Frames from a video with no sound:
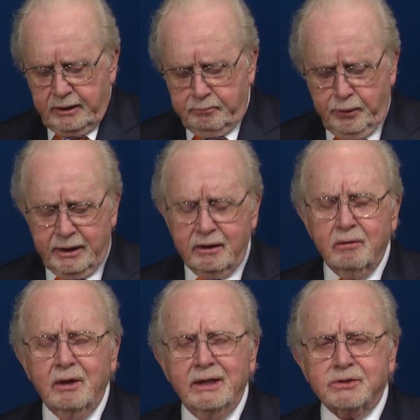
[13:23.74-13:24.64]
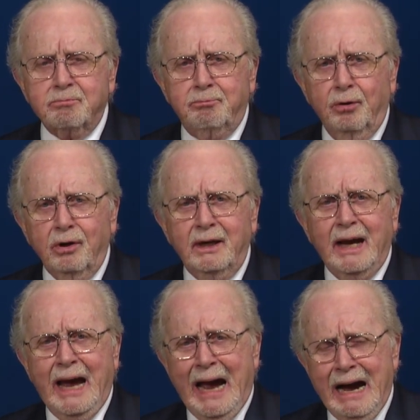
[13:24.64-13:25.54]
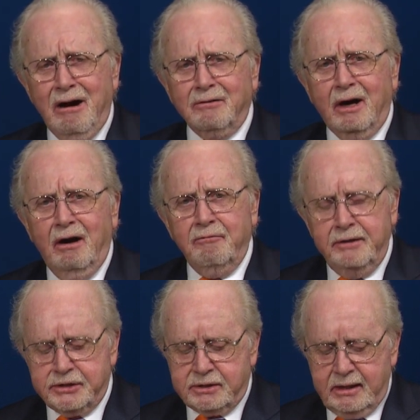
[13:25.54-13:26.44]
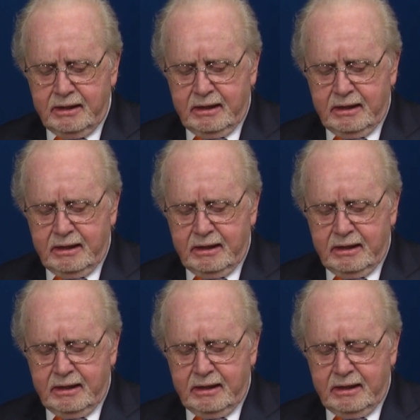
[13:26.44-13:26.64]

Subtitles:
Britain is pulling out of this